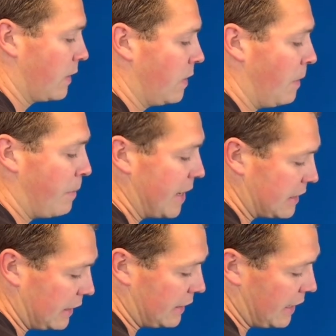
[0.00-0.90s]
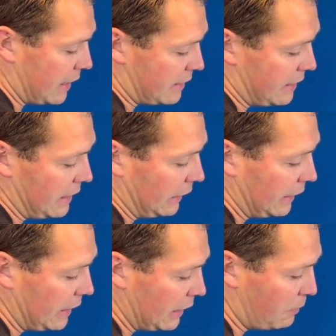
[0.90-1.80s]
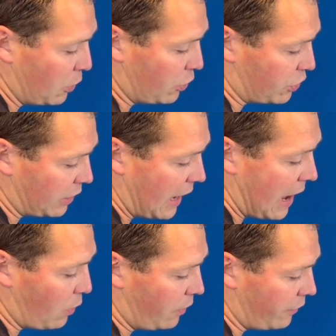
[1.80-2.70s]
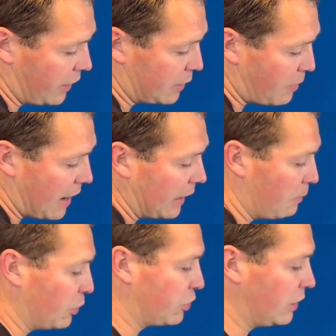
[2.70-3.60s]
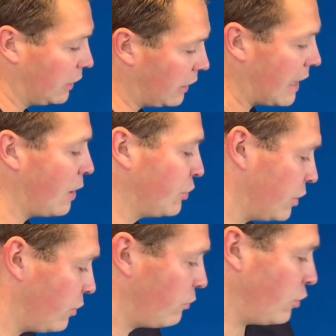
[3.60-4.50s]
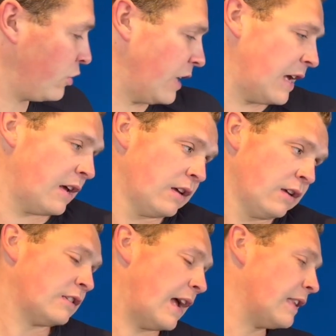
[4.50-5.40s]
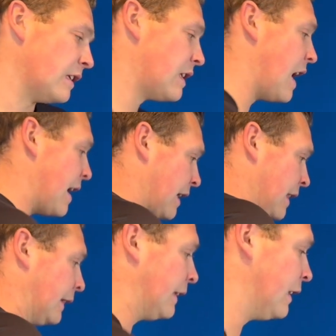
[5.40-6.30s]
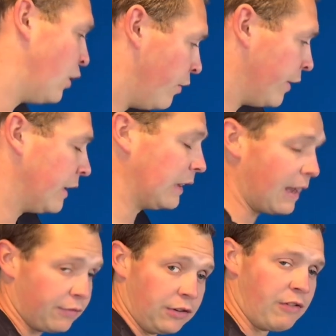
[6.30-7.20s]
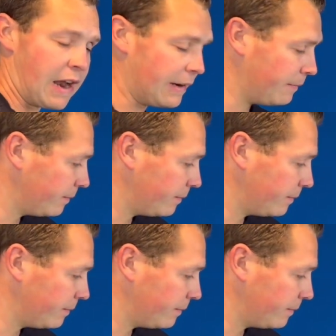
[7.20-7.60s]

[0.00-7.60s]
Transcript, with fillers: that basically takes the leaning motion out of this bracket but still allows you to rotate side to side and lean over left and right.